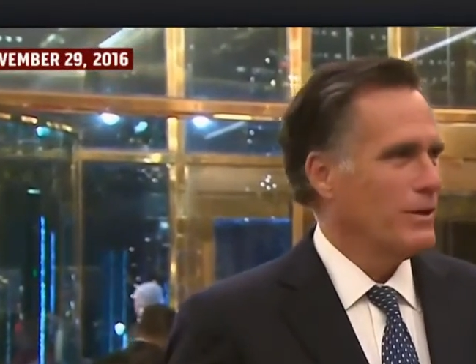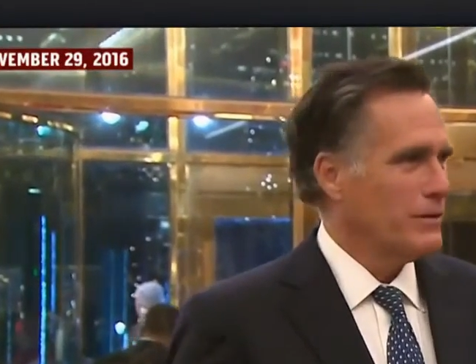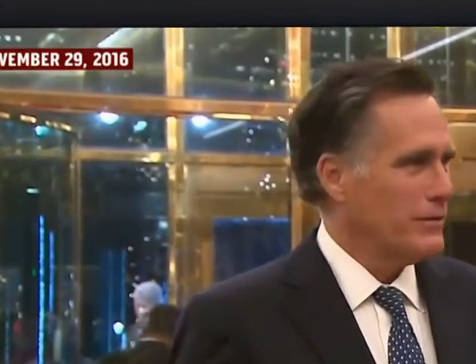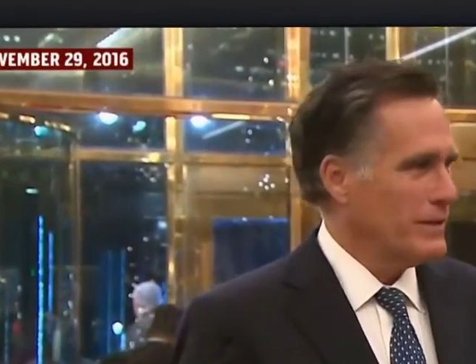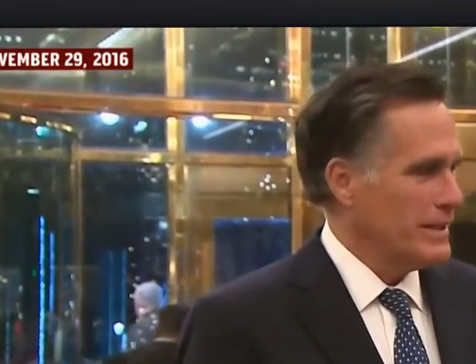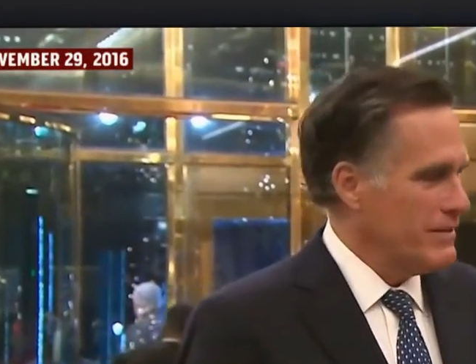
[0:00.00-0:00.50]
a
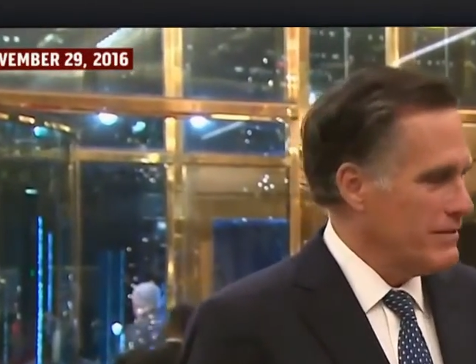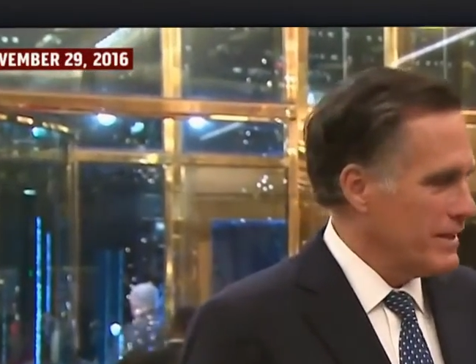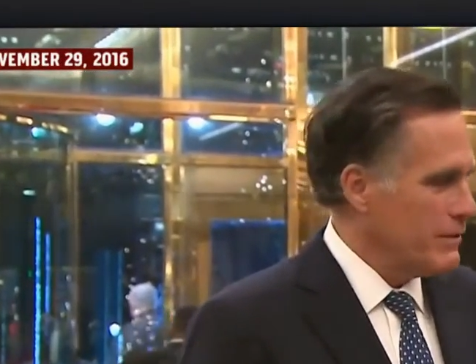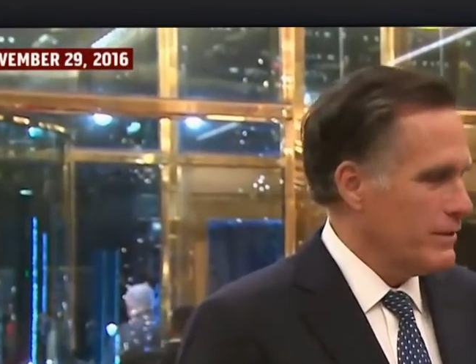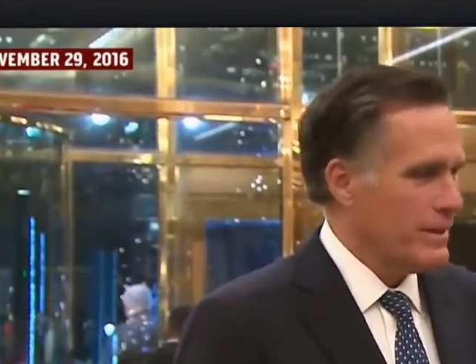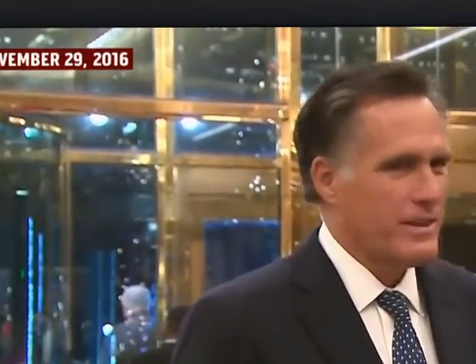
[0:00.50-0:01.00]
wonderful
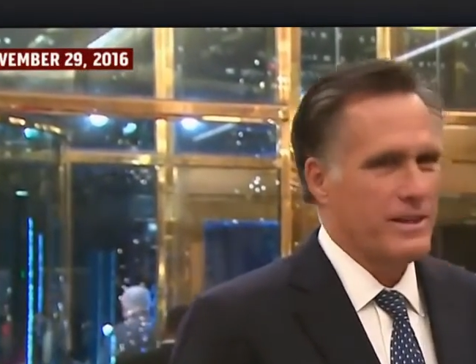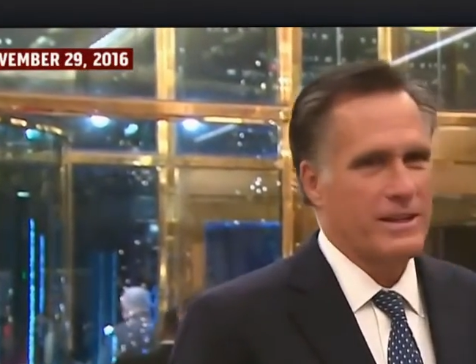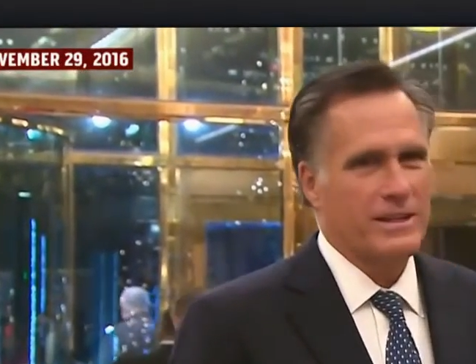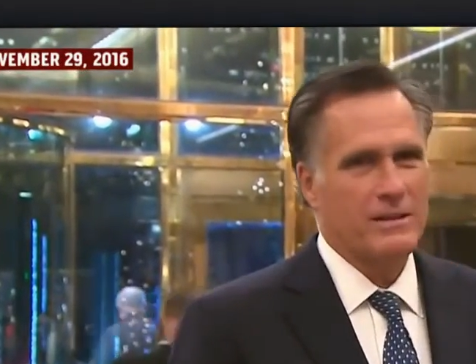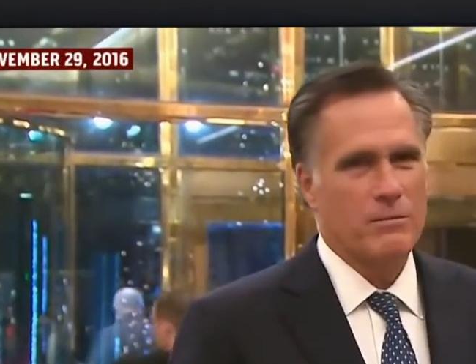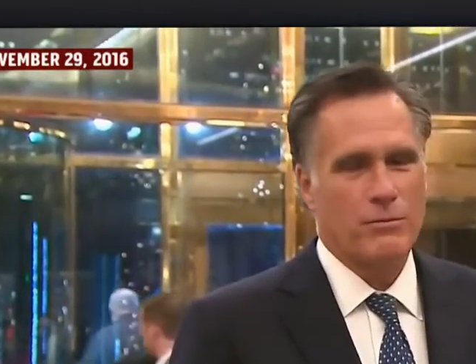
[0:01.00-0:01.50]
evening with
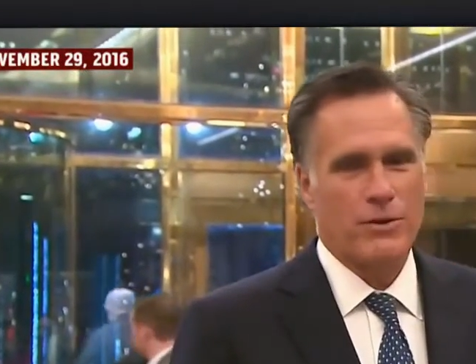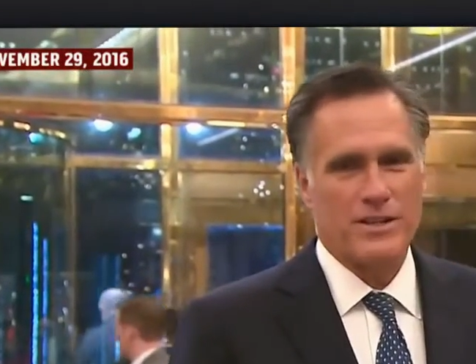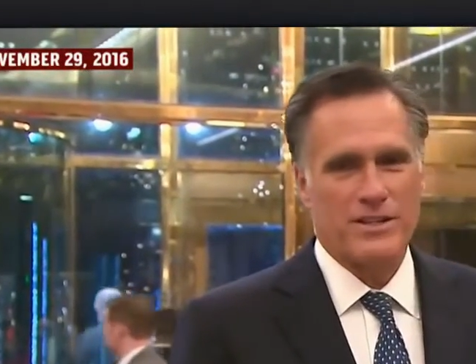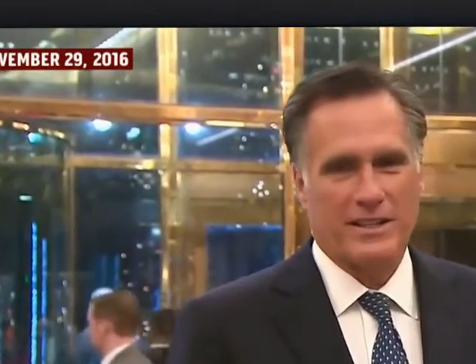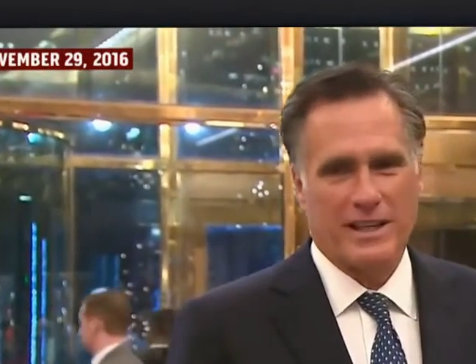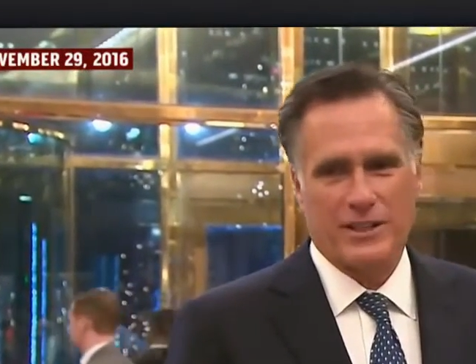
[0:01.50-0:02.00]
uh,
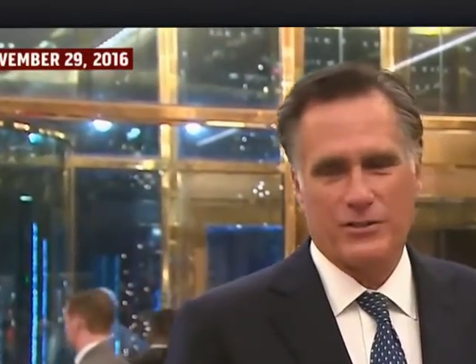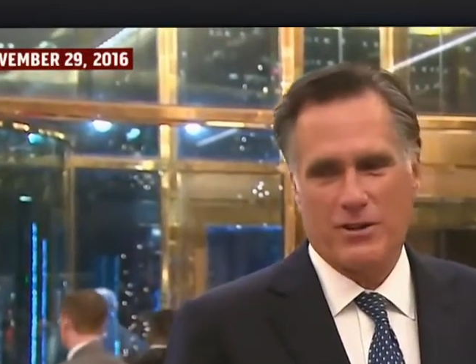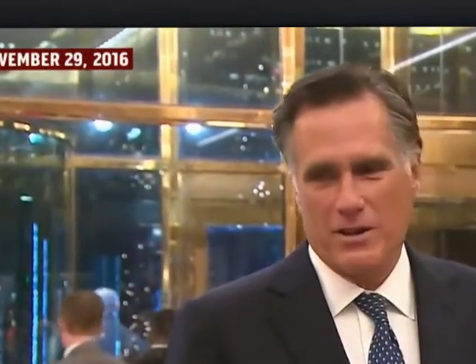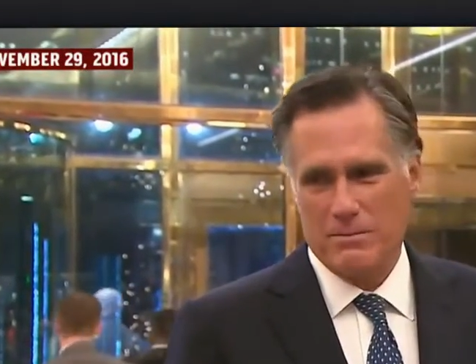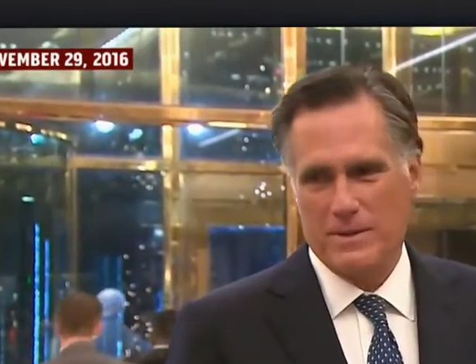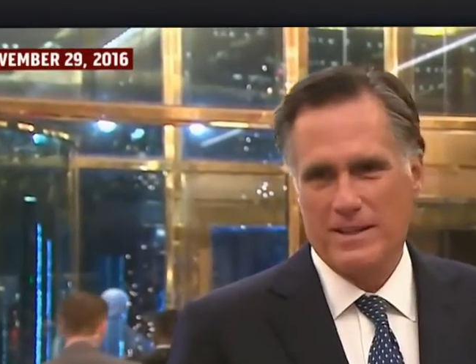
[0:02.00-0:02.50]
President-elect
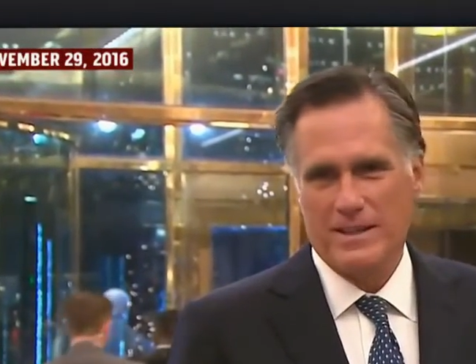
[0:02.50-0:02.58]
Trump.